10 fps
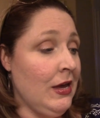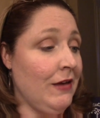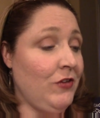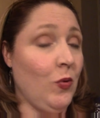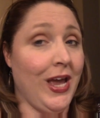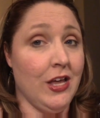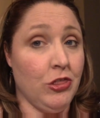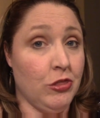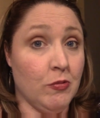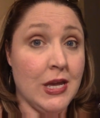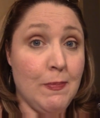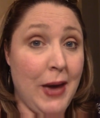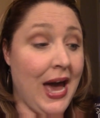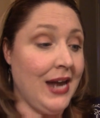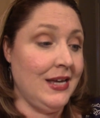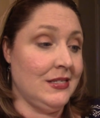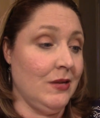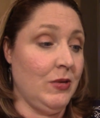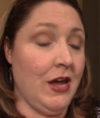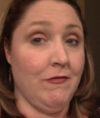If you ate 3 patties,
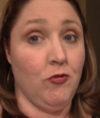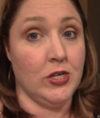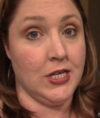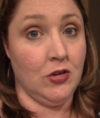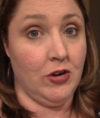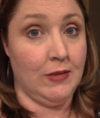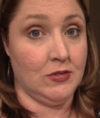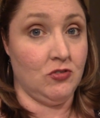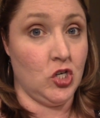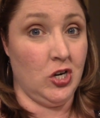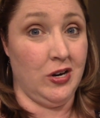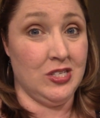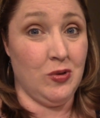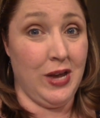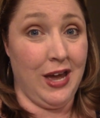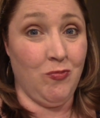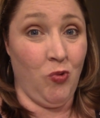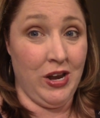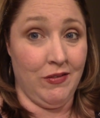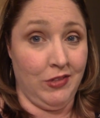it would have 14 grams of sugar, and so I had
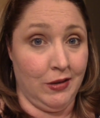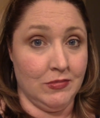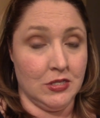one of them.